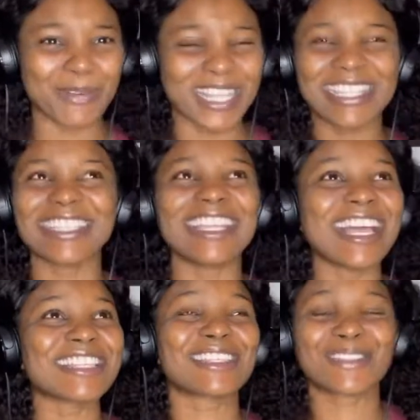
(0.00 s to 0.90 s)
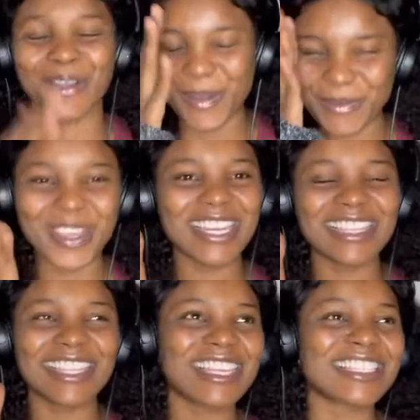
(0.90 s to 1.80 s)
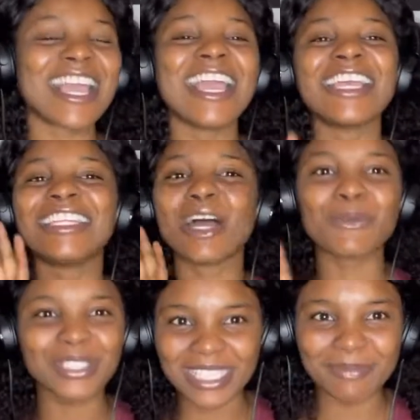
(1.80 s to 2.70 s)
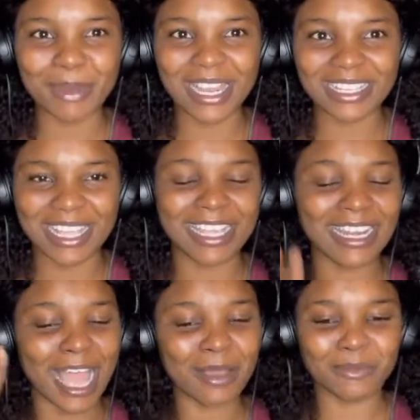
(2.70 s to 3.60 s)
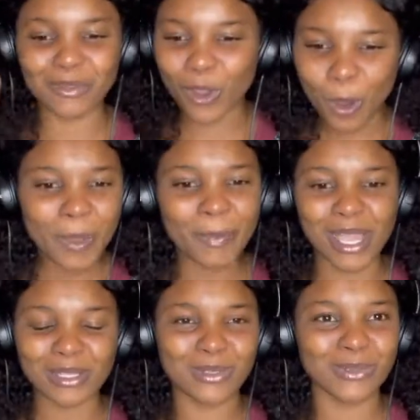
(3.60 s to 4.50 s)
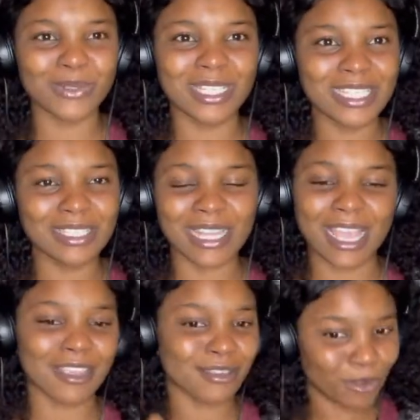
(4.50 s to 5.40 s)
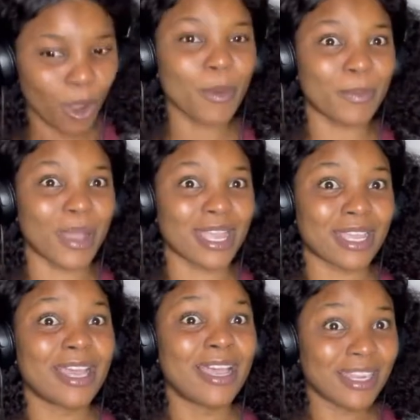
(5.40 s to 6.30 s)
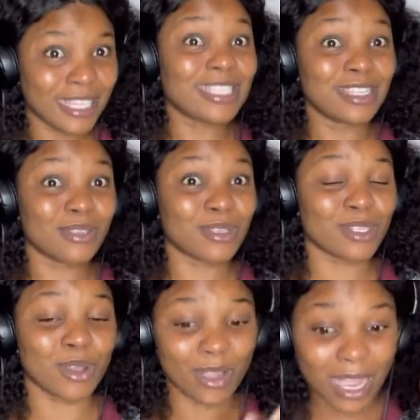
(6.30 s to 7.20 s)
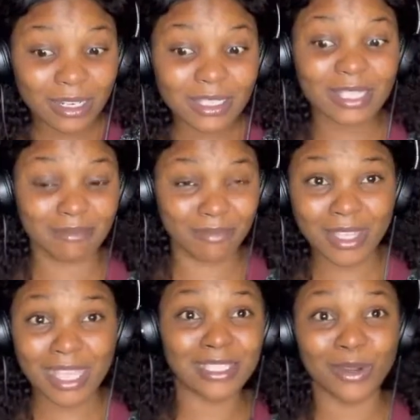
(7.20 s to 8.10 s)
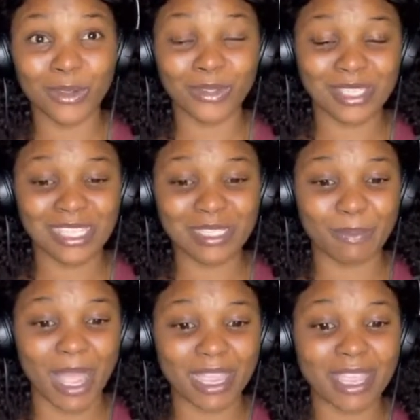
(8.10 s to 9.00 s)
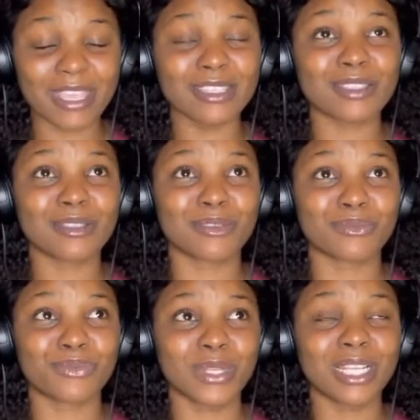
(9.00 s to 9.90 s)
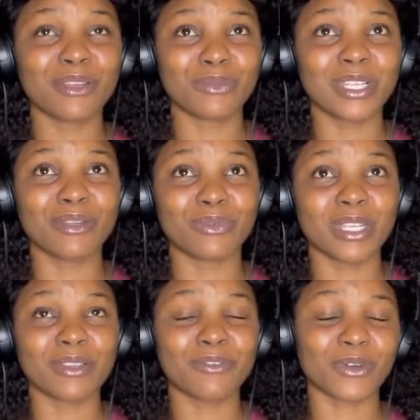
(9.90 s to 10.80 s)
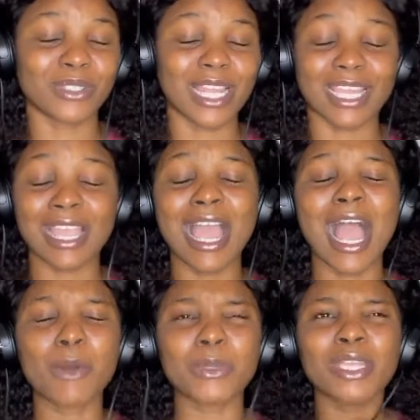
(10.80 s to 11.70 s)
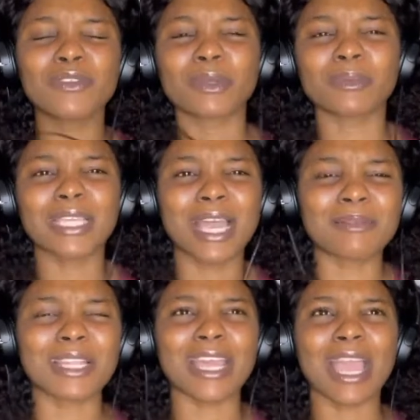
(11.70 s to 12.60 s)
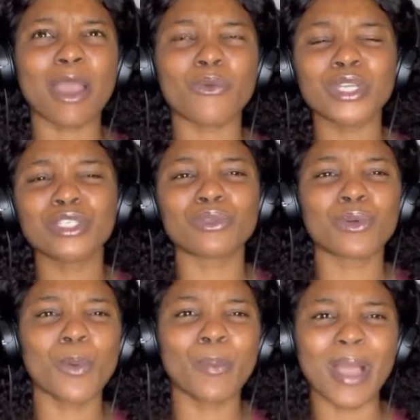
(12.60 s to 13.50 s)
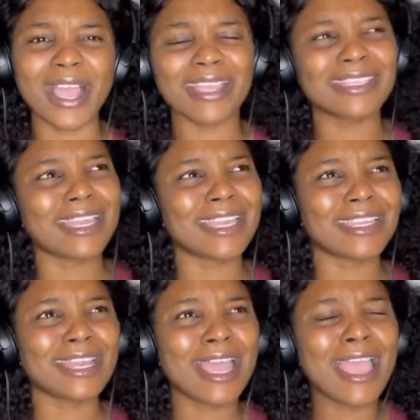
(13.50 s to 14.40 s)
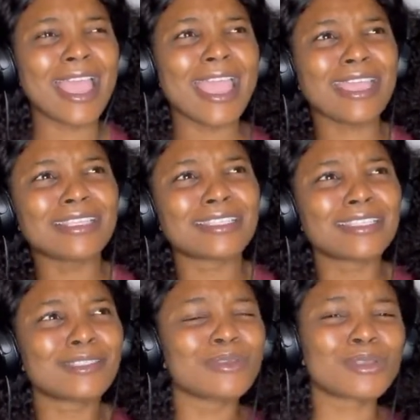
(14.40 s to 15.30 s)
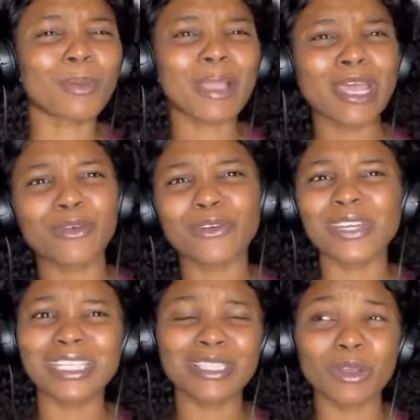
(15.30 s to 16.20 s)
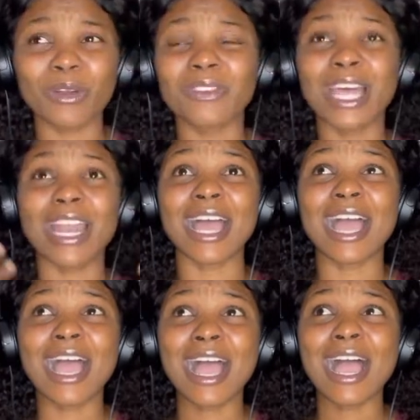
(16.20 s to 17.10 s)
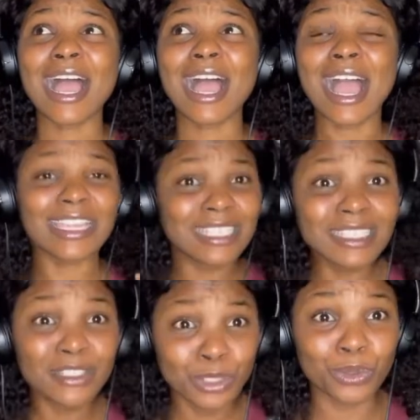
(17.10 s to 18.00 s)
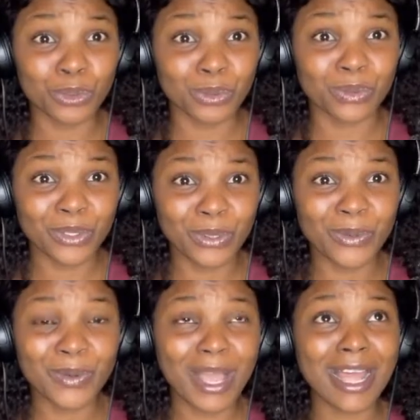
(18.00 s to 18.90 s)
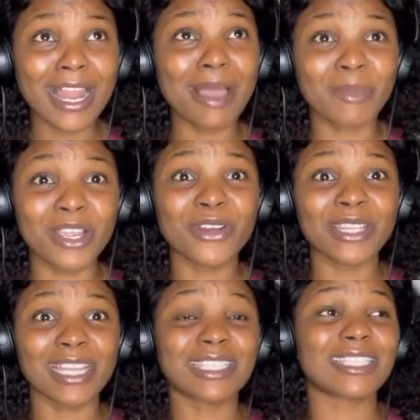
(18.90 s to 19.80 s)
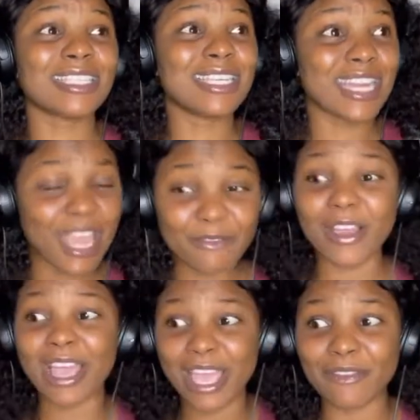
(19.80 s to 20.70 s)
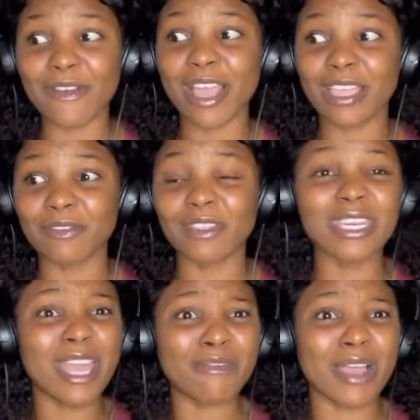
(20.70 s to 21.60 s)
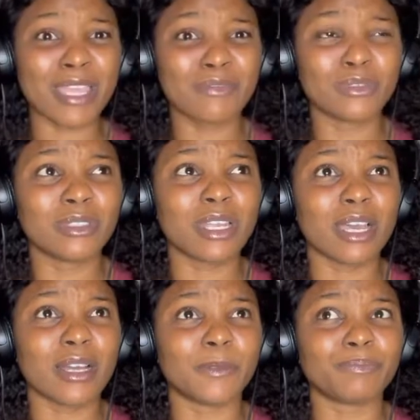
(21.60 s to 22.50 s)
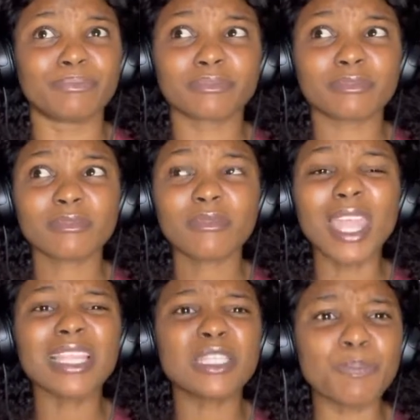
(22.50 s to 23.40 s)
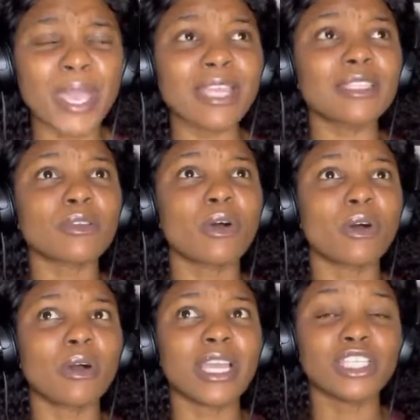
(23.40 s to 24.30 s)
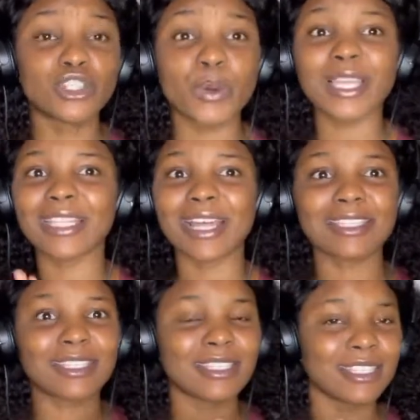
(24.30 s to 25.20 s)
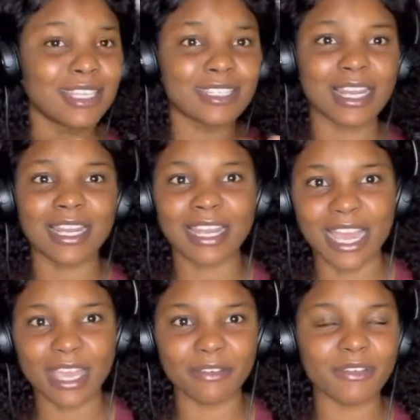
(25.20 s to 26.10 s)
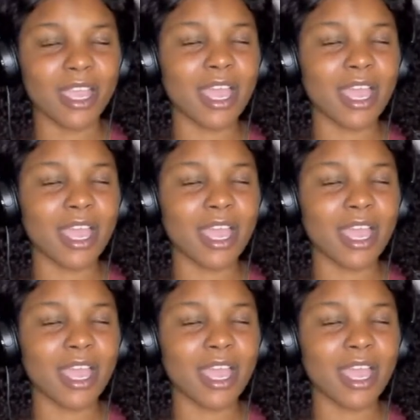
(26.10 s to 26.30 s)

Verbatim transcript: party there are so many things that we did back then i'm coming back to listen like coming back listening to the song and getting all those things back it's really really really fun like i would get sometimes like i wish to go back then and do some kind of crazy stuff that i didn't do you know i'm a girl that's never ever never even um spent or enjoyed that teenager life